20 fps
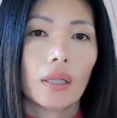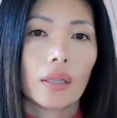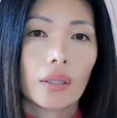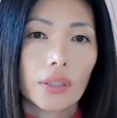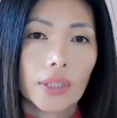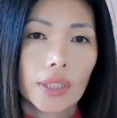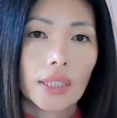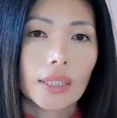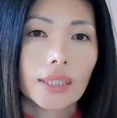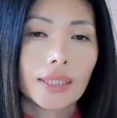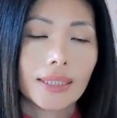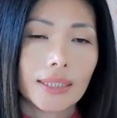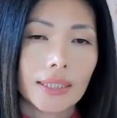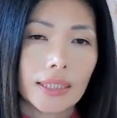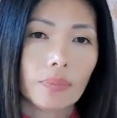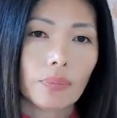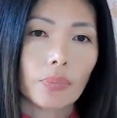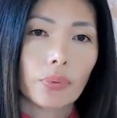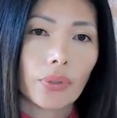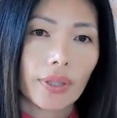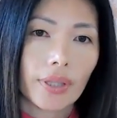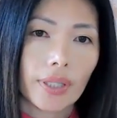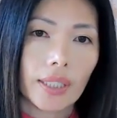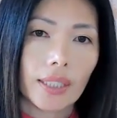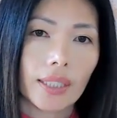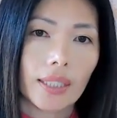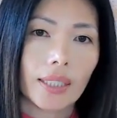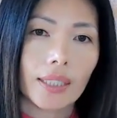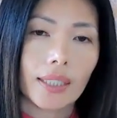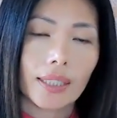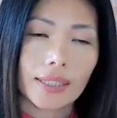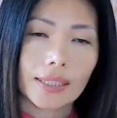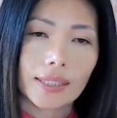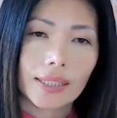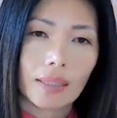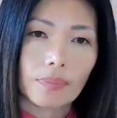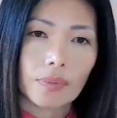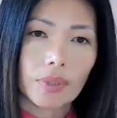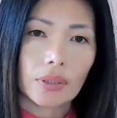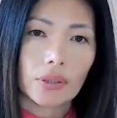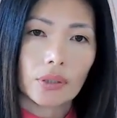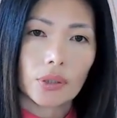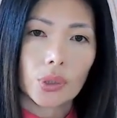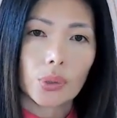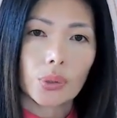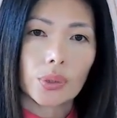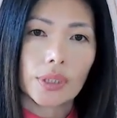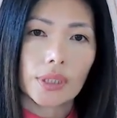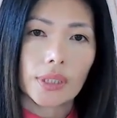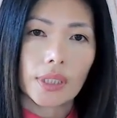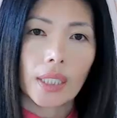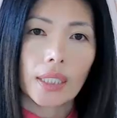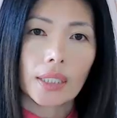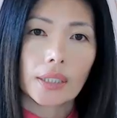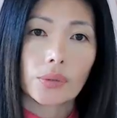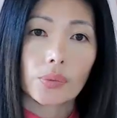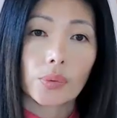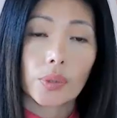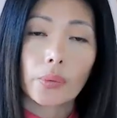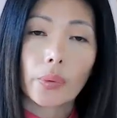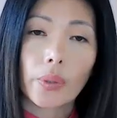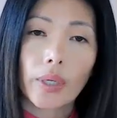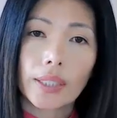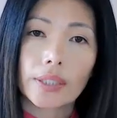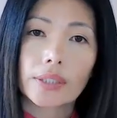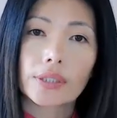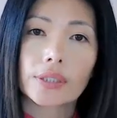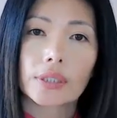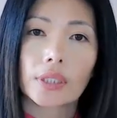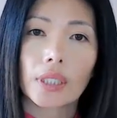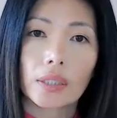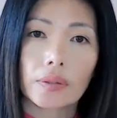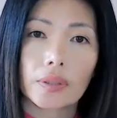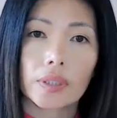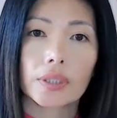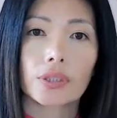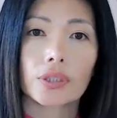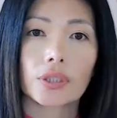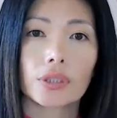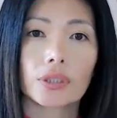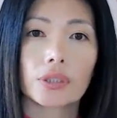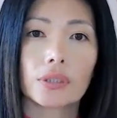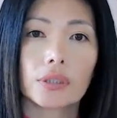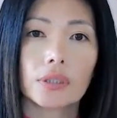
Looking deep within and accepting your true desires requires courage.